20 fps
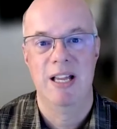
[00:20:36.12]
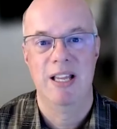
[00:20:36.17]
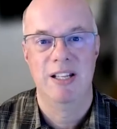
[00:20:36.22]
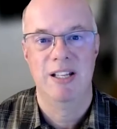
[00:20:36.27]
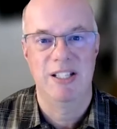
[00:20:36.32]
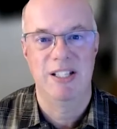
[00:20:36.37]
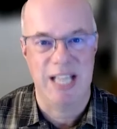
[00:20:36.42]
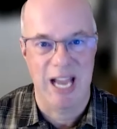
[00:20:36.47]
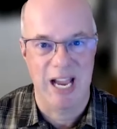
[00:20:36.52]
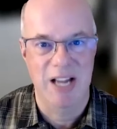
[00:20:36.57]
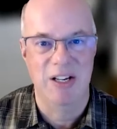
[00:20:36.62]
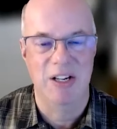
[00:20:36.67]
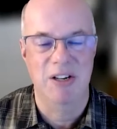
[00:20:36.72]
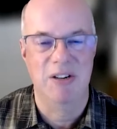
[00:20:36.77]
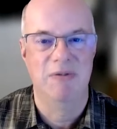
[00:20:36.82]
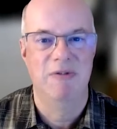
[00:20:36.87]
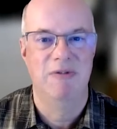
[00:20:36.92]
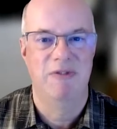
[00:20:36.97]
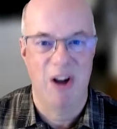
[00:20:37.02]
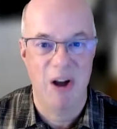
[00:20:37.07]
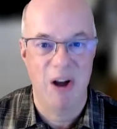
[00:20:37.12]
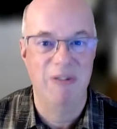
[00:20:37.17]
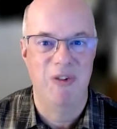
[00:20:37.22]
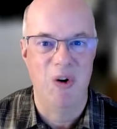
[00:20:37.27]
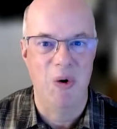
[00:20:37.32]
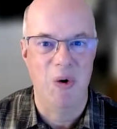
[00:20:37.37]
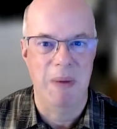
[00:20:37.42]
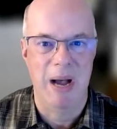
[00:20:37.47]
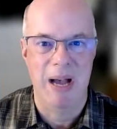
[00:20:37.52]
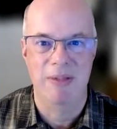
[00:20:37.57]
standard file
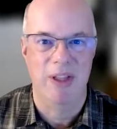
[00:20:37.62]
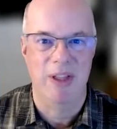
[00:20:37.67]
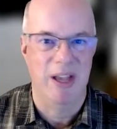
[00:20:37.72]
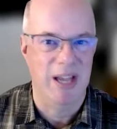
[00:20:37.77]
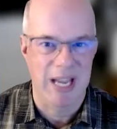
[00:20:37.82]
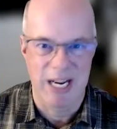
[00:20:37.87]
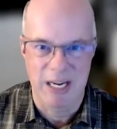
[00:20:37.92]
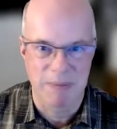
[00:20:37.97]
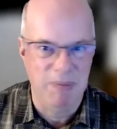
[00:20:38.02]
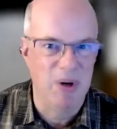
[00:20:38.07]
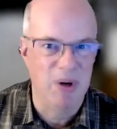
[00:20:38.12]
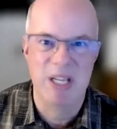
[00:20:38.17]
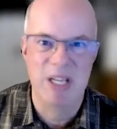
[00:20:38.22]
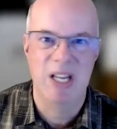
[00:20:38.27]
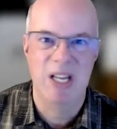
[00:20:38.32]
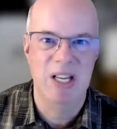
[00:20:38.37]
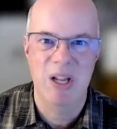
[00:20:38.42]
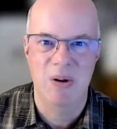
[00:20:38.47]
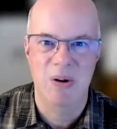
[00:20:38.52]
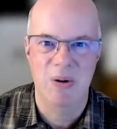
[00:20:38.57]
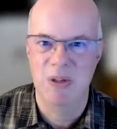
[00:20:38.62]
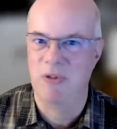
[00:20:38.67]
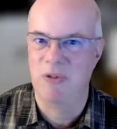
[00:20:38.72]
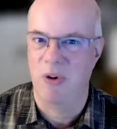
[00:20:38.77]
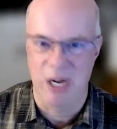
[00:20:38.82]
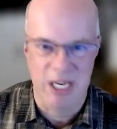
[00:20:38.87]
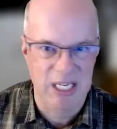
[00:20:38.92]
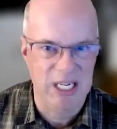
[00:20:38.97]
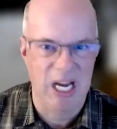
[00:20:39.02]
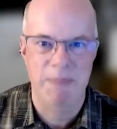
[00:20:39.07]
format that anybody can use for
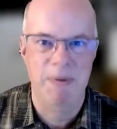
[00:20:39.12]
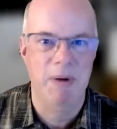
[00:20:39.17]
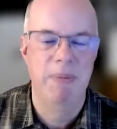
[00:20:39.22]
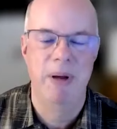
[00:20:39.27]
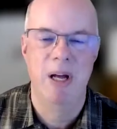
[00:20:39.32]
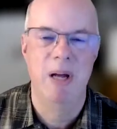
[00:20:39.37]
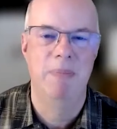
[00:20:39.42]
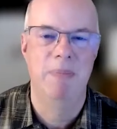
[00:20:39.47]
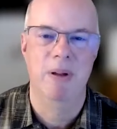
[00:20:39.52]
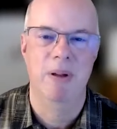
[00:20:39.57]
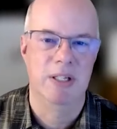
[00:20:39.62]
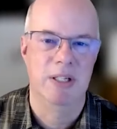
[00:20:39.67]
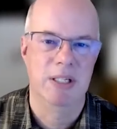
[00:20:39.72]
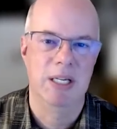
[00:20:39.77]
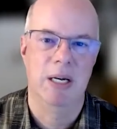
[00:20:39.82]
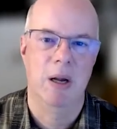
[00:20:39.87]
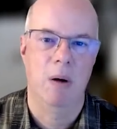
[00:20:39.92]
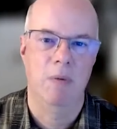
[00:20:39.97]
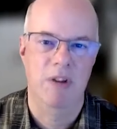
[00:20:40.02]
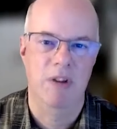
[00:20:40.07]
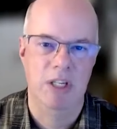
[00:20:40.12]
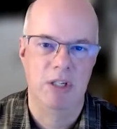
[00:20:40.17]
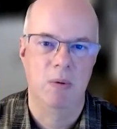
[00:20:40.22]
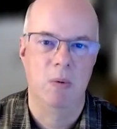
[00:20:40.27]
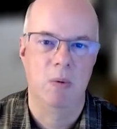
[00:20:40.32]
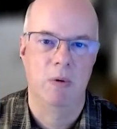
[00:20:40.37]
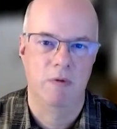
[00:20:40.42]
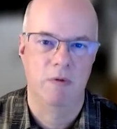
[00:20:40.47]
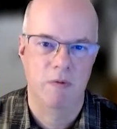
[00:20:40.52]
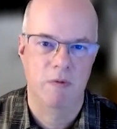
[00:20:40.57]
any type of purpose. You know, these
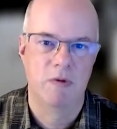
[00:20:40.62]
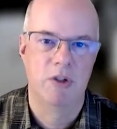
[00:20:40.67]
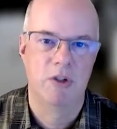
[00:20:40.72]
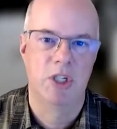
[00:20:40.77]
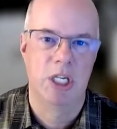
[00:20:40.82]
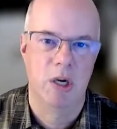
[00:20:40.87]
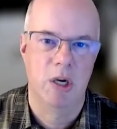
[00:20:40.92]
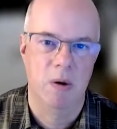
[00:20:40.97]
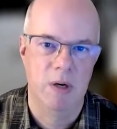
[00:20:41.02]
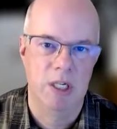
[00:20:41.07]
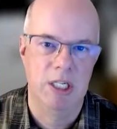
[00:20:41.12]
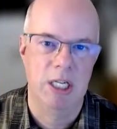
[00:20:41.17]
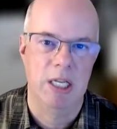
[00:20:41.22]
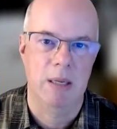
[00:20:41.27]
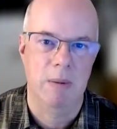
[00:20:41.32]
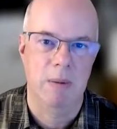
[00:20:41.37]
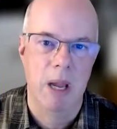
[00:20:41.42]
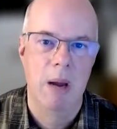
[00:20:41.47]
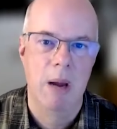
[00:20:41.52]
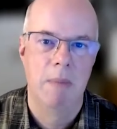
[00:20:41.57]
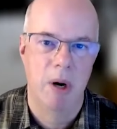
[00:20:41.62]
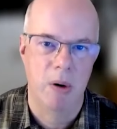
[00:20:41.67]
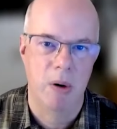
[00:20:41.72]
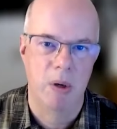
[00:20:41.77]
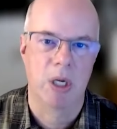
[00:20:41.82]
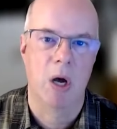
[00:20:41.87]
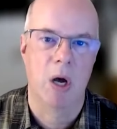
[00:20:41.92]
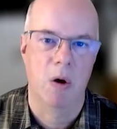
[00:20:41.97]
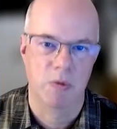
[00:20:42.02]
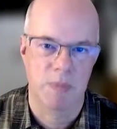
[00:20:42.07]
sort of security
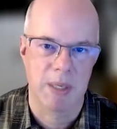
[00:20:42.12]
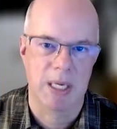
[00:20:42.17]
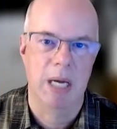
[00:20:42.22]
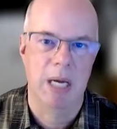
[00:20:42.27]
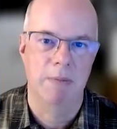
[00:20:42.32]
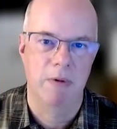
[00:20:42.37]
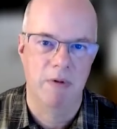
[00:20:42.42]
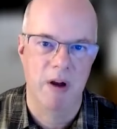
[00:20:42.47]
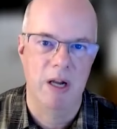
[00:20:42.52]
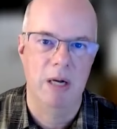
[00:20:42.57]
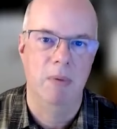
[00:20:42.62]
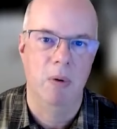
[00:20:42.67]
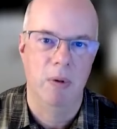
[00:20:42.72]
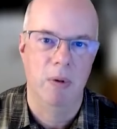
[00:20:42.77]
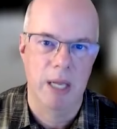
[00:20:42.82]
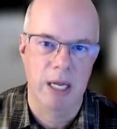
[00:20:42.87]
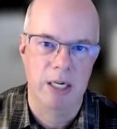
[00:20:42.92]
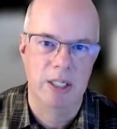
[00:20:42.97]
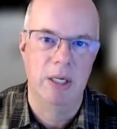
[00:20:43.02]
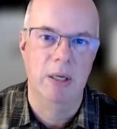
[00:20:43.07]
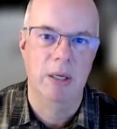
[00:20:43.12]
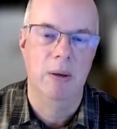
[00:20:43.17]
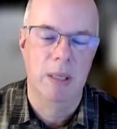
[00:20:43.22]
protocols become available there too.